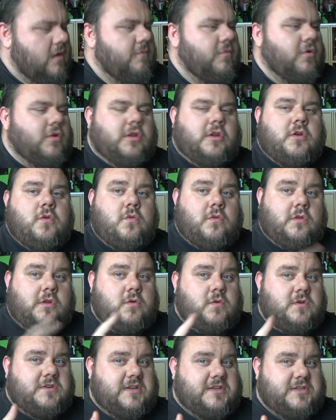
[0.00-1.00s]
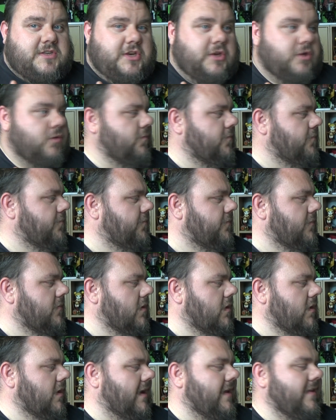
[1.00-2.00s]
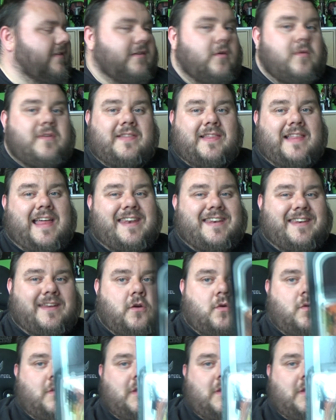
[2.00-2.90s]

but Luke Luke's is new, and so is Lando.